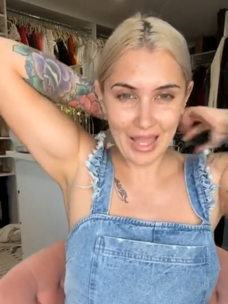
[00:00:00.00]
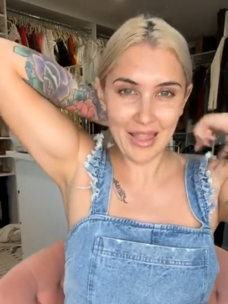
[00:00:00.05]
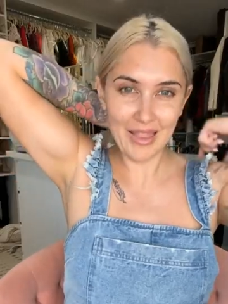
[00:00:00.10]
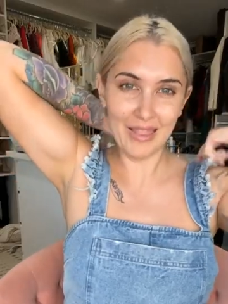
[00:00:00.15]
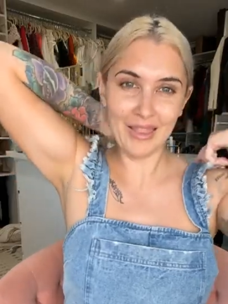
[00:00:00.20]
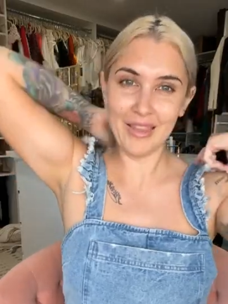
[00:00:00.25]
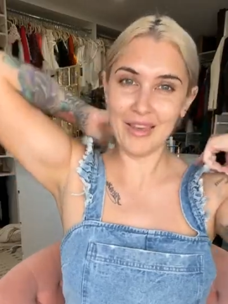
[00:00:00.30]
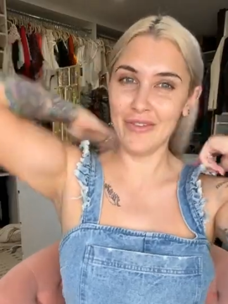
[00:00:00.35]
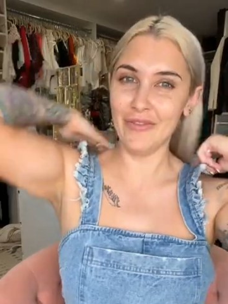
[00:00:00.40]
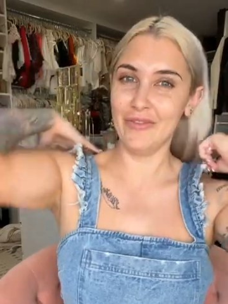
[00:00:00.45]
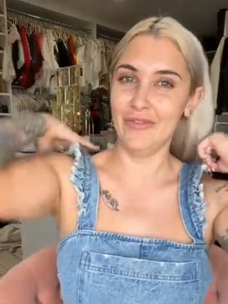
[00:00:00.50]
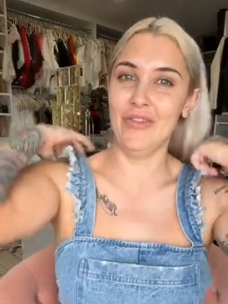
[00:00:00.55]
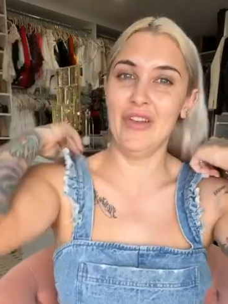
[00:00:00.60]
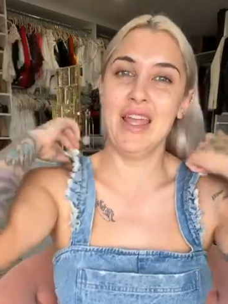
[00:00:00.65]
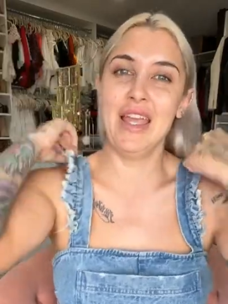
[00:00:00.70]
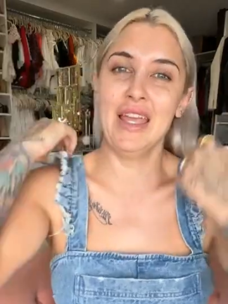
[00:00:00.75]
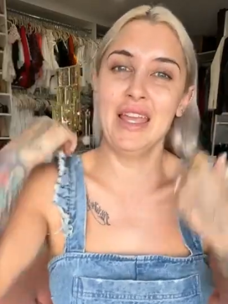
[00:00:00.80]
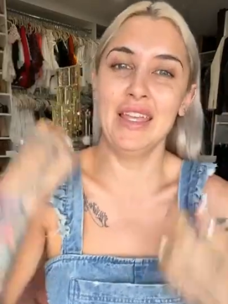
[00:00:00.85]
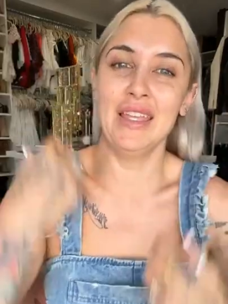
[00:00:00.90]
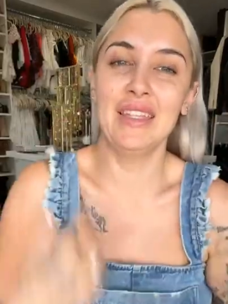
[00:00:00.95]
Hello,
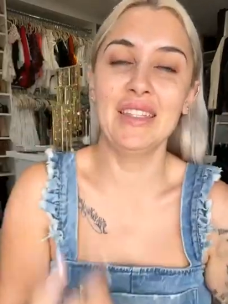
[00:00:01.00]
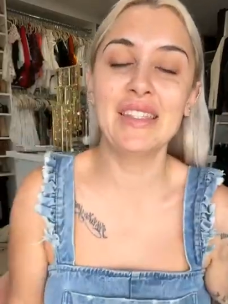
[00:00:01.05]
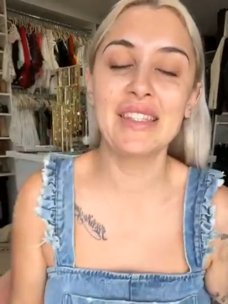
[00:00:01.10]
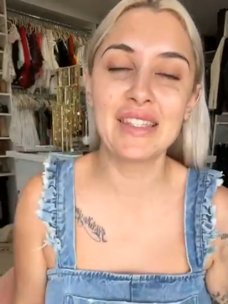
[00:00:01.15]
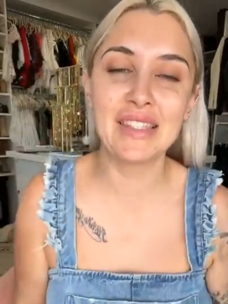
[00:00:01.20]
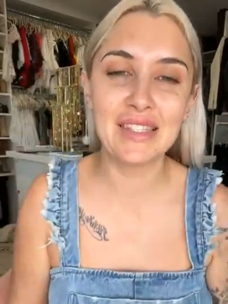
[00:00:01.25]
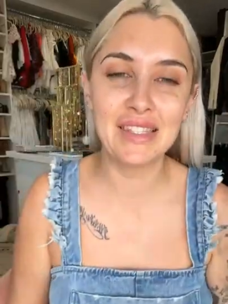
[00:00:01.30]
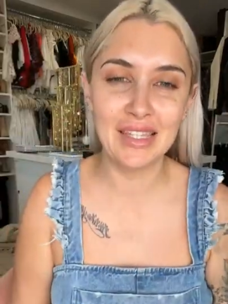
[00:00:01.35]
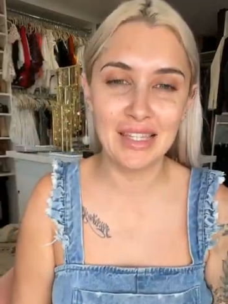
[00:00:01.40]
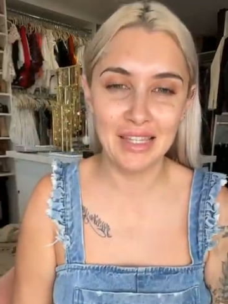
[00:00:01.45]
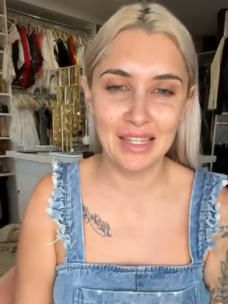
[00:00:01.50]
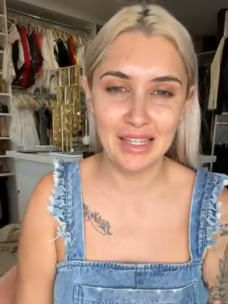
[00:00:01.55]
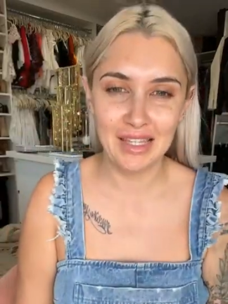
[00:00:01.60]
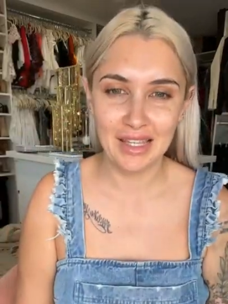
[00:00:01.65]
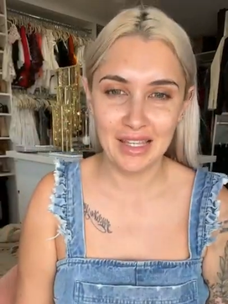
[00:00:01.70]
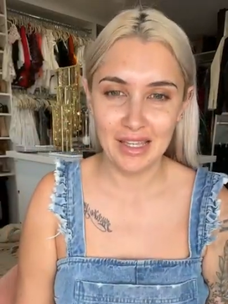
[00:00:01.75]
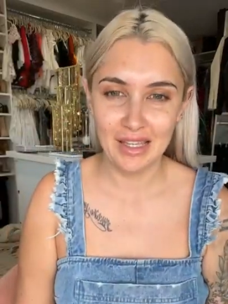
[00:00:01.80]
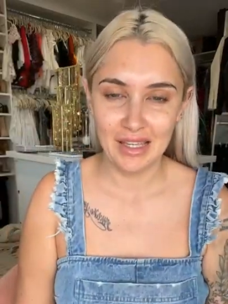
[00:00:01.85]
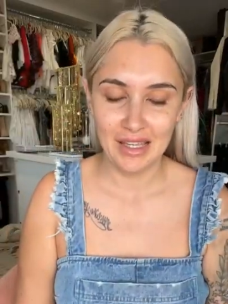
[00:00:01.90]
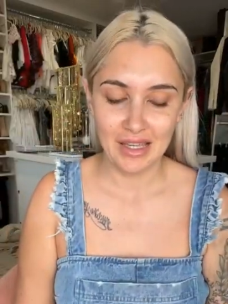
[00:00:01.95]
friends.
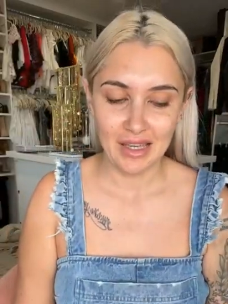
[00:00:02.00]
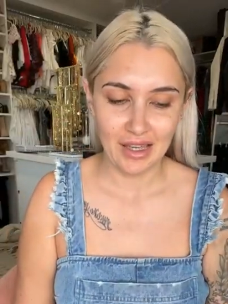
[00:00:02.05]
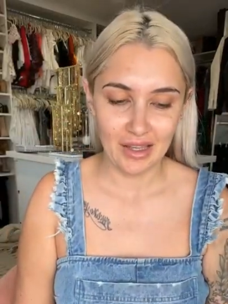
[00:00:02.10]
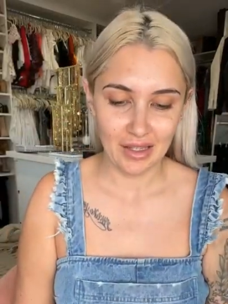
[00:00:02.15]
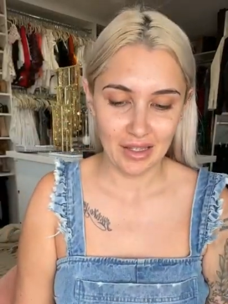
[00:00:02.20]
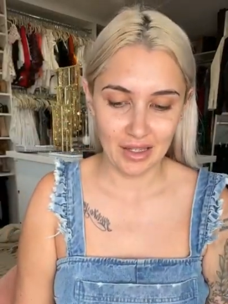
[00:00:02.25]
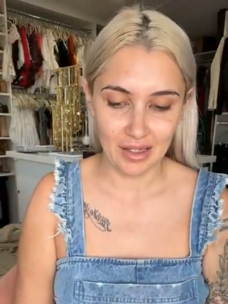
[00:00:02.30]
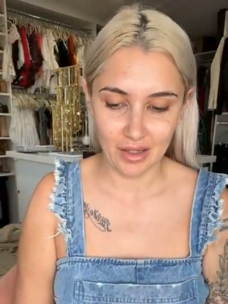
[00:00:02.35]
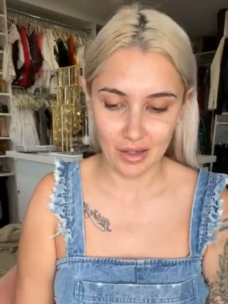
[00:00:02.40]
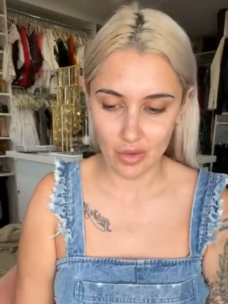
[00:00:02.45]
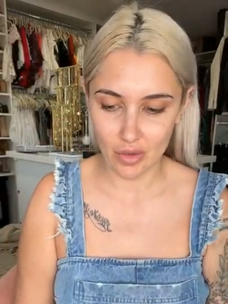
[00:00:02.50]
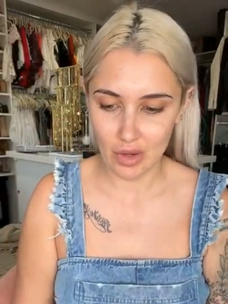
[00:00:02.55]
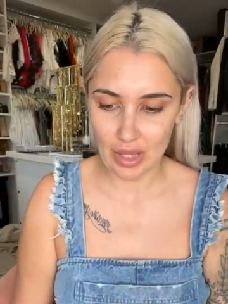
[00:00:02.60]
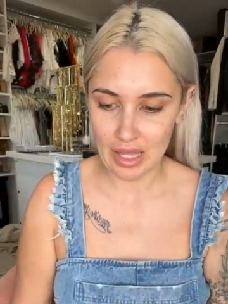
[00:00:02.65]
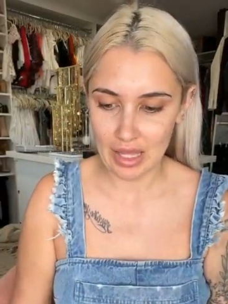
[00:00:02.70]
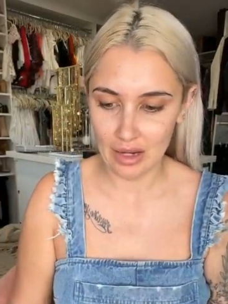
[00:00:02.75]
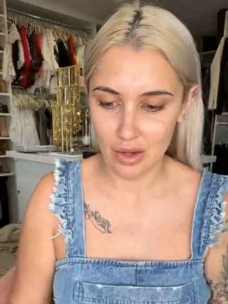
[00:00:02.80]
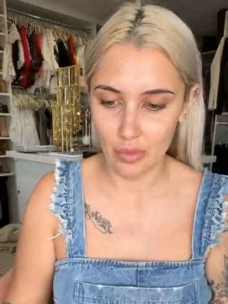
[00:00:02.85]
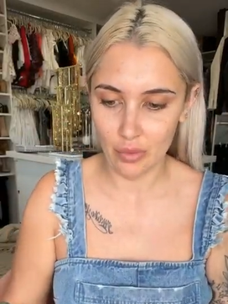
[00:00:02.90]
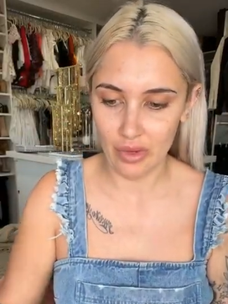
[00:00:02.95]
I'm gonna go
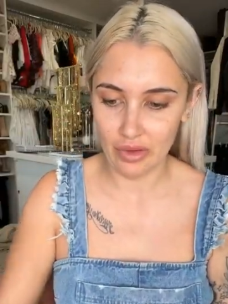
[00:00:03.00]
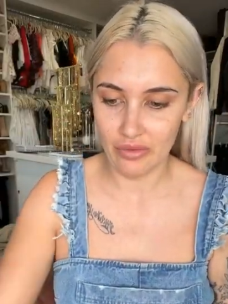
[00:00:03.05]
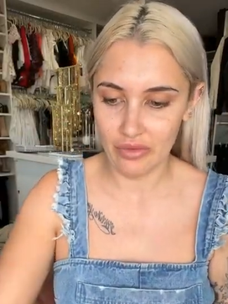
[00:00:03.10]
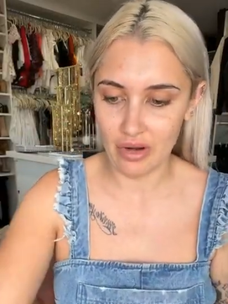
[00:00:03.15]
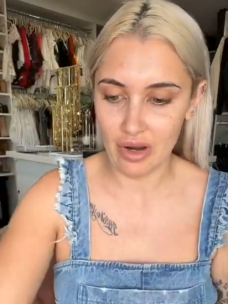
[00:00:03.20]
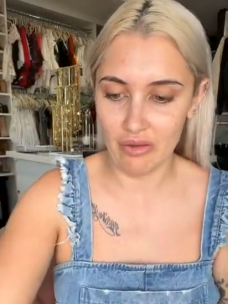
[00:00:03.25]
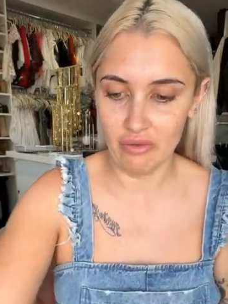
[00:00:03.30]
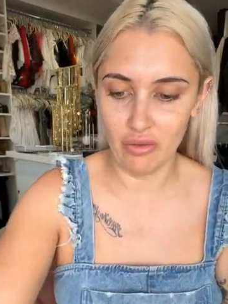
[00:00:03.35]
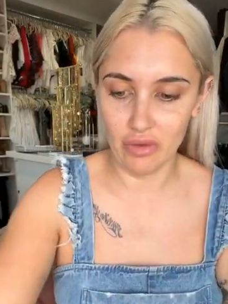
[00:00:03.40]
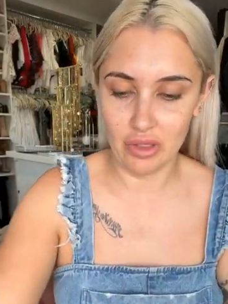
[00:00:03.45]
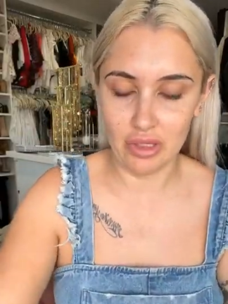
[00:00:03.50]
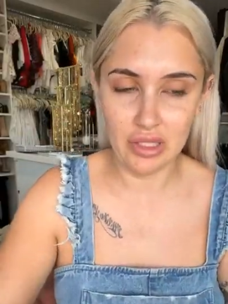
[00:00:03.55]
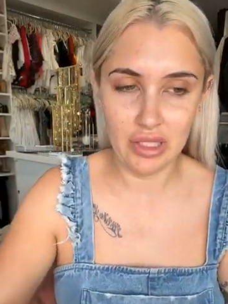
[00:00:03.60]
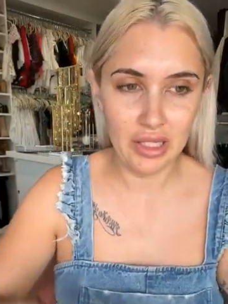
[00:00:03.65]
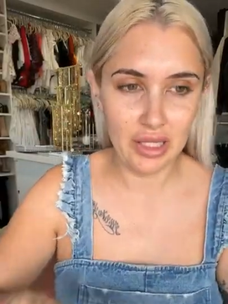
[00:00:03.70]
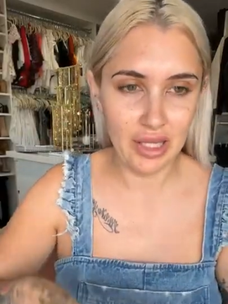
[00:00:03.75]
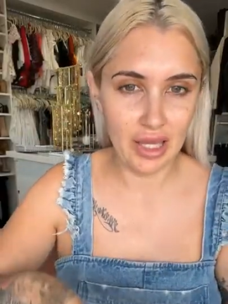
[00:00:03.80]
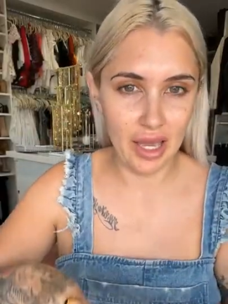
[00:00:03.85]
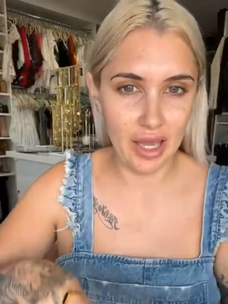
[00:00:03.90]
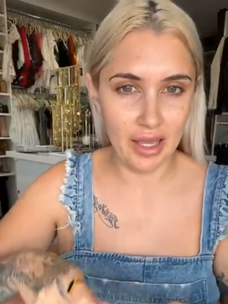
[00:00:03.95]
ahead and wait for everyone
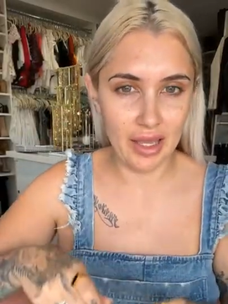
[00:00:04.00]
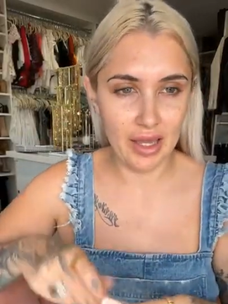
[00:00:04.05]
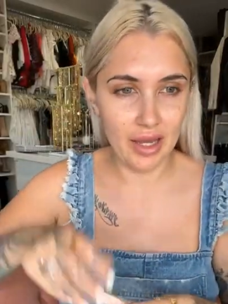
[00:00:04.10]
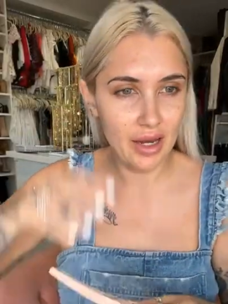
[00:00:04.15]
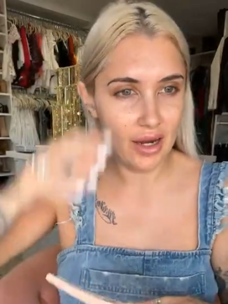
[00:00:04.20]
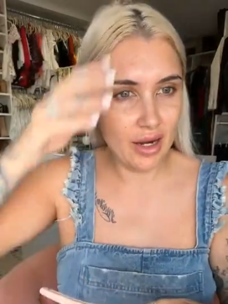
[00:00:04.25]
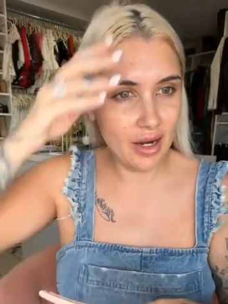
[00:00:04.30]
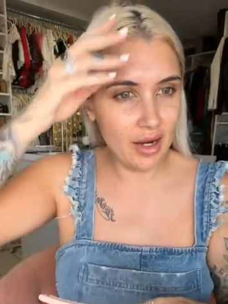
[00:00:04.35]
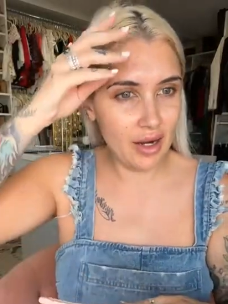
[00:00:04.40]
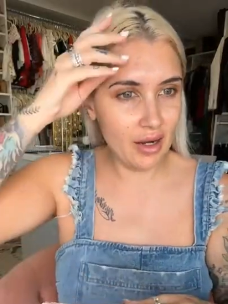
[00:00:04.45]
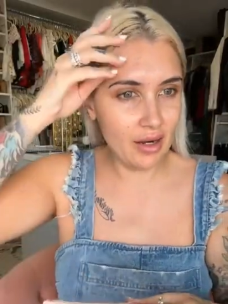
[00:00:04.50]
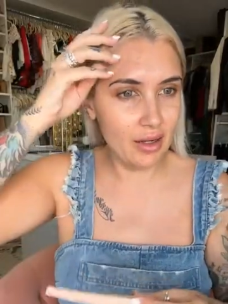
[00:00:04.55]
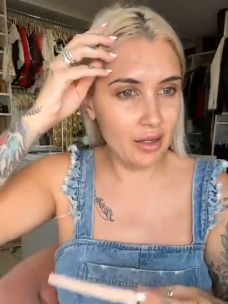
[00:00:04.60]
to get here.